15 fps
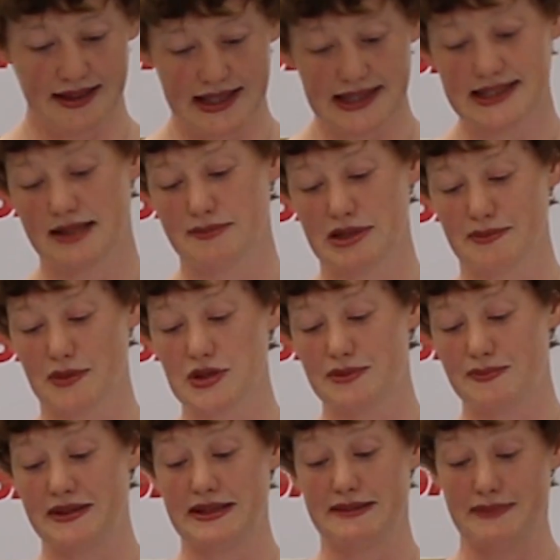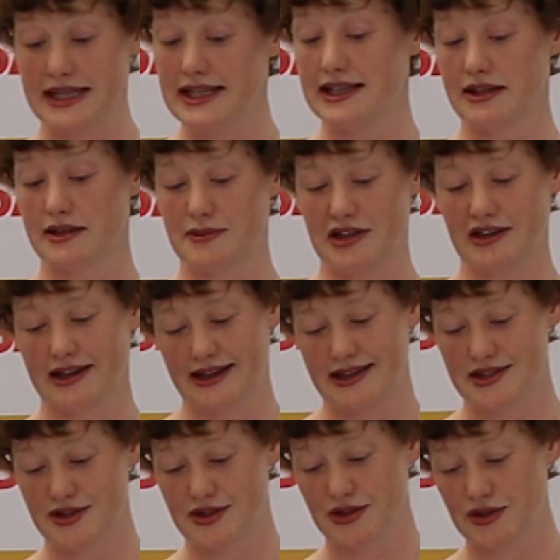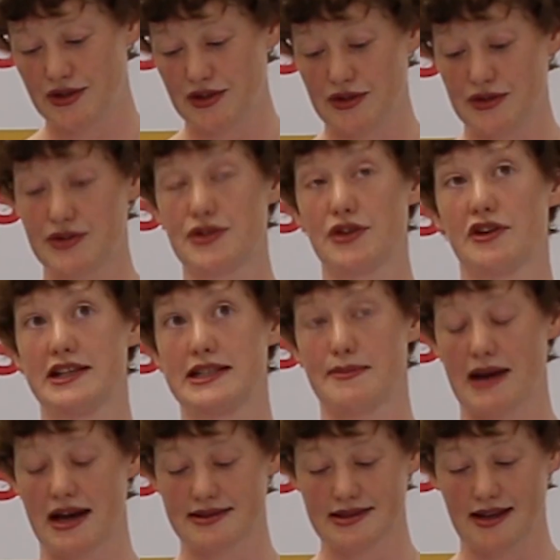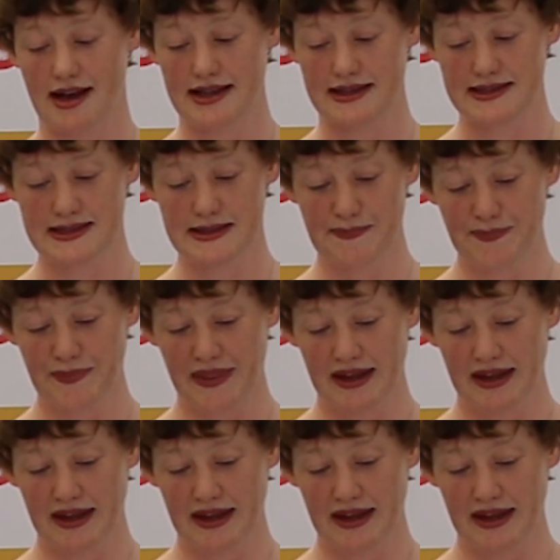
These limit most media communication to good news stories about science